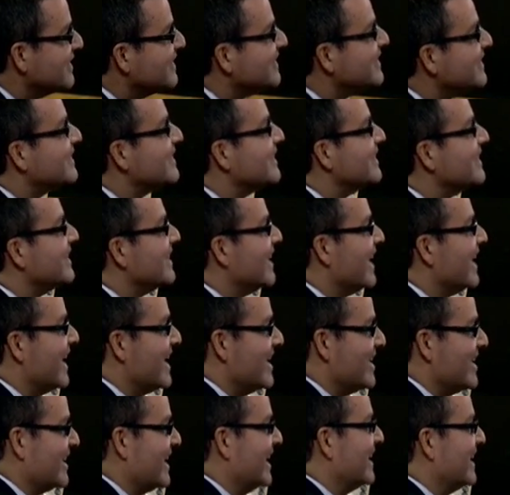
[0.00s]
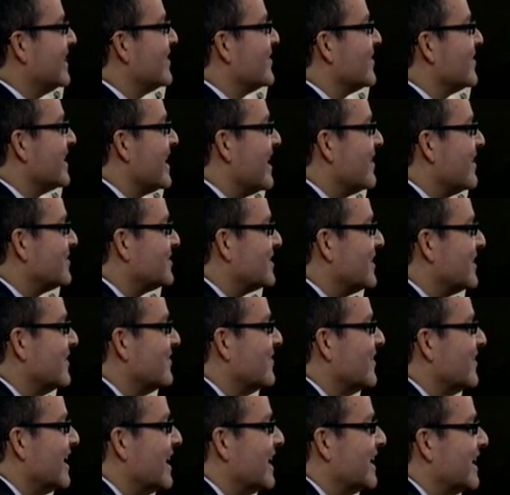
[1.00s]
Rohit doesn't agree. Okay, do you want to
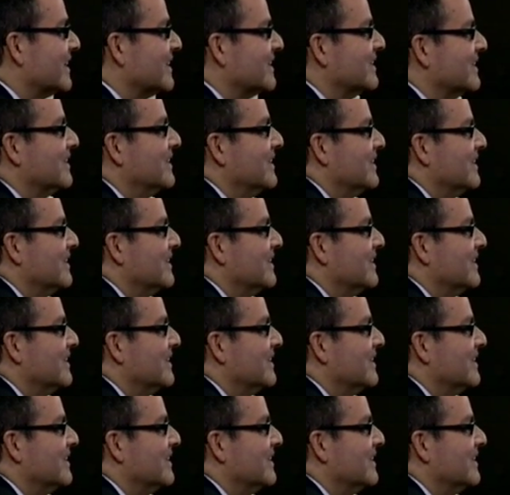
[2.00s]
comment on that, Rohit?